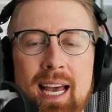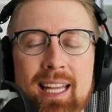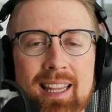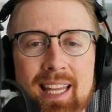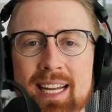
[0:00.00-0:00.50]

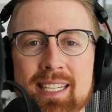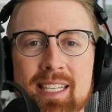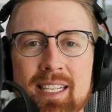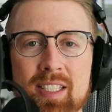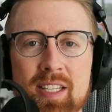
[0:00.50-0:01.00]

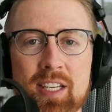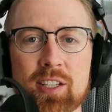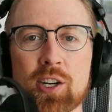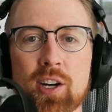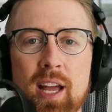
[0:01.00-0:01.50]
Atlantida
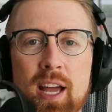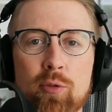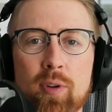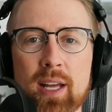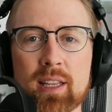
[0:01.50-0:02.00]
Stealer
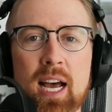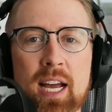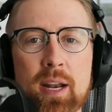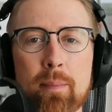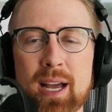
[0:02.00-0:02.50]
and
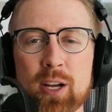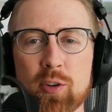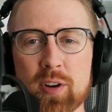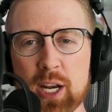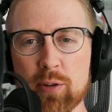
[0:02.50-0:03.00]
Redline by
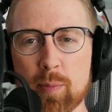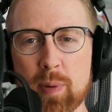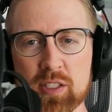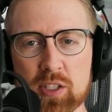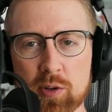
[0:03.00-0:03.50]
creating
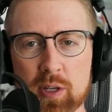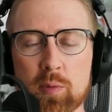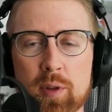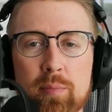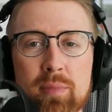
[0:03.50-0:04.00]

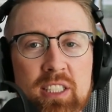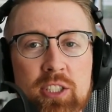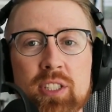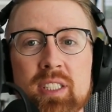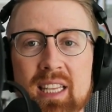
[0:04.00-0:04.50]
repositories with
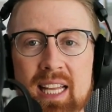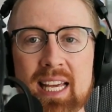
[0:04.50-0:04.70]
malicious